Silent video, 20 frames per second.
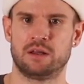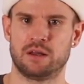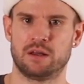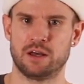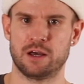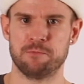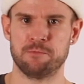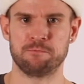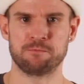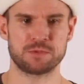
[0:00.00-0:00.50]

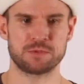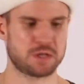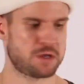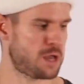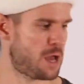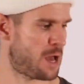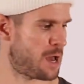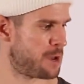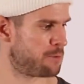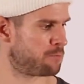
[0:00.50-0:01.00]
Um, so
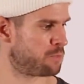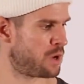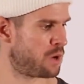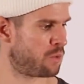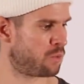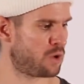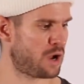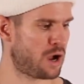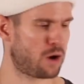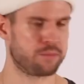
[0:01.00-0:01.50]
yeah, it
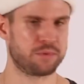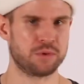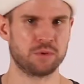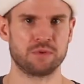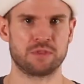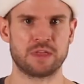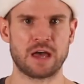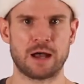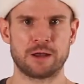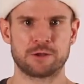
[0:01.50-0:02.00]
will help you
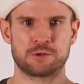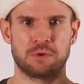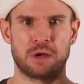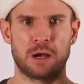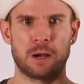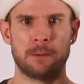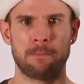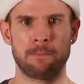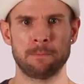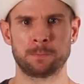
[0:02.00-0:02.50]
with that as
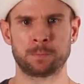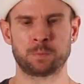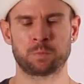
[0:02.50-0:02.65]
well.